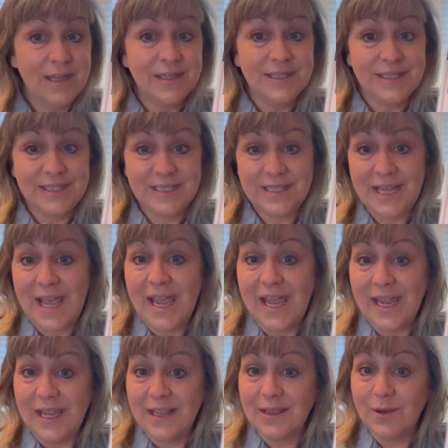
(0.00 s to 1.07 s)

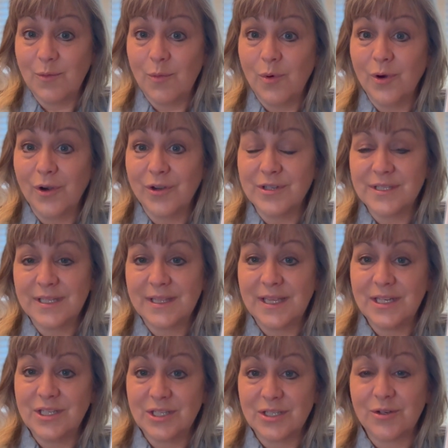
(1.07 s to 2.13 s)
say the words that they
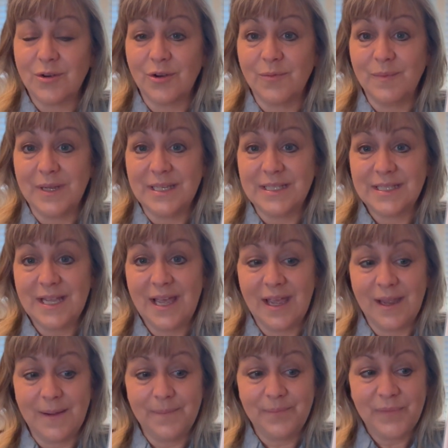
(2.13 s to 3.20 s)
just heard me
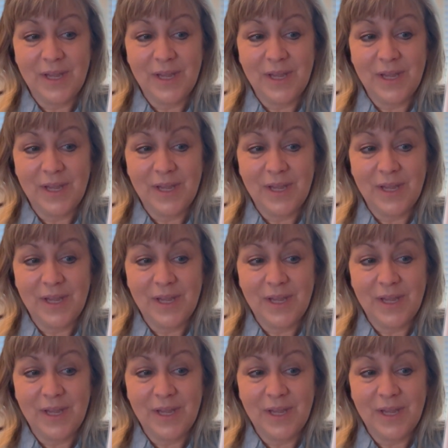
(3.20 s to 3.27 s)
say.